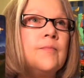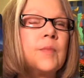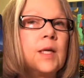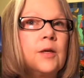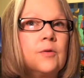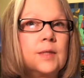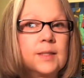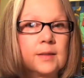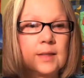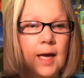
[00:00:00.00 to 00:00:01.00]
you know this
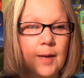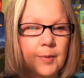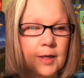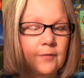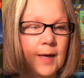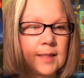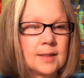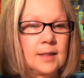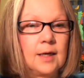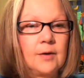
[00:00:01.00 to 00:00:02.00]
isn't happening
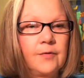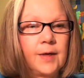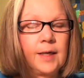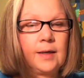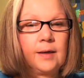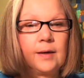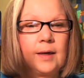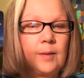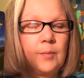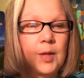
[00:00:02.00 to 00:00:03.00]
fast enough and
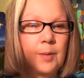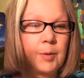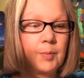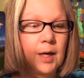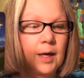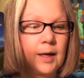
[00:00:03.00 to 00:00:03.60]
and blah blah blah